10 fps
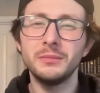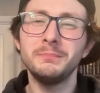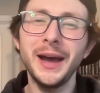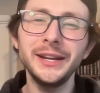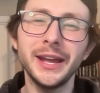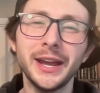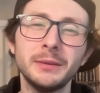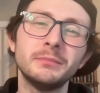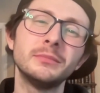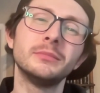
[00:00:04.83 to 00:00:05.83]
My
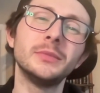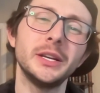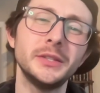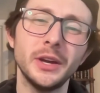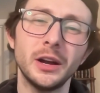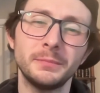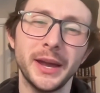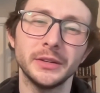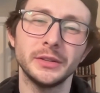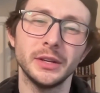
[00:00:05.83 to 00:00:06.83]
name is Young
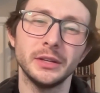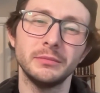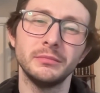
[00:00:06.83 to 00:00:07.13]
Pasty,